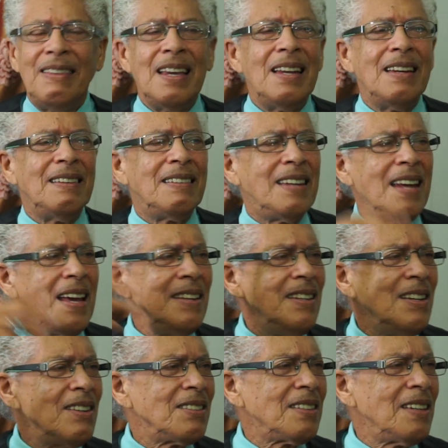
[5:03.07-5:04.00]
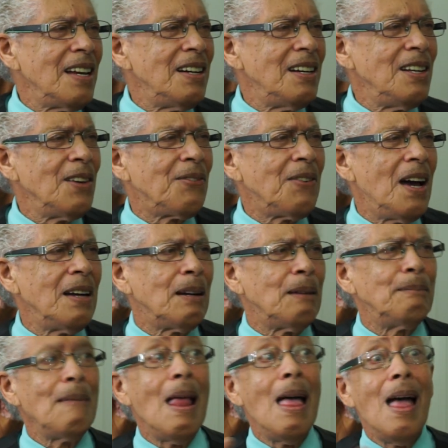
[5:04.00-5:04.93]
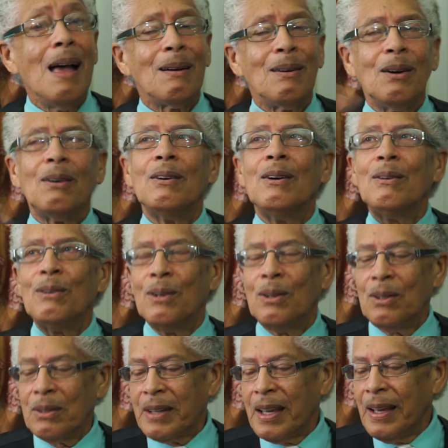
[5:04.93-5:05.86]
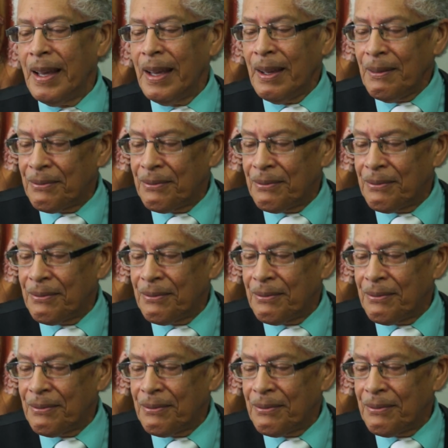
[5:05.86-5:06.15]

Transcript: And then ten years later, you find out. Oh, okay.